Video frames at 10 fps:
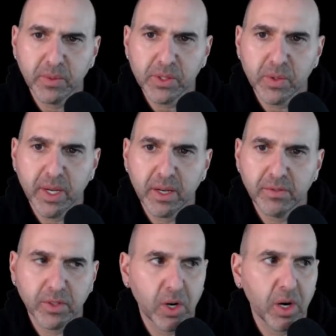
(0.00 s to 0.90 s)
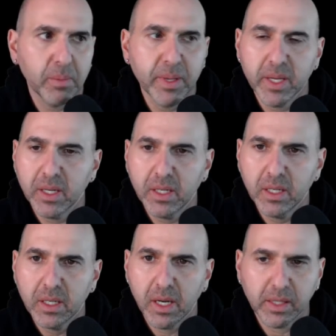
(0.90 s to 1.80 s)
So I have carbon,
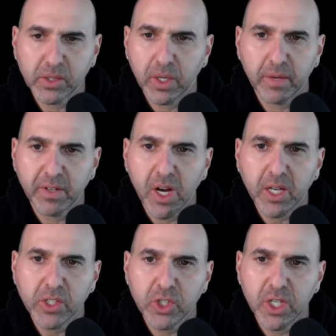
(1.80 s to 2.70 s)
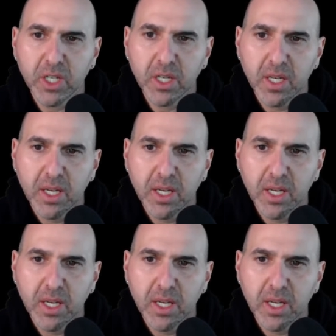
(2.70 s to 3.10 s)
I have an oxygen,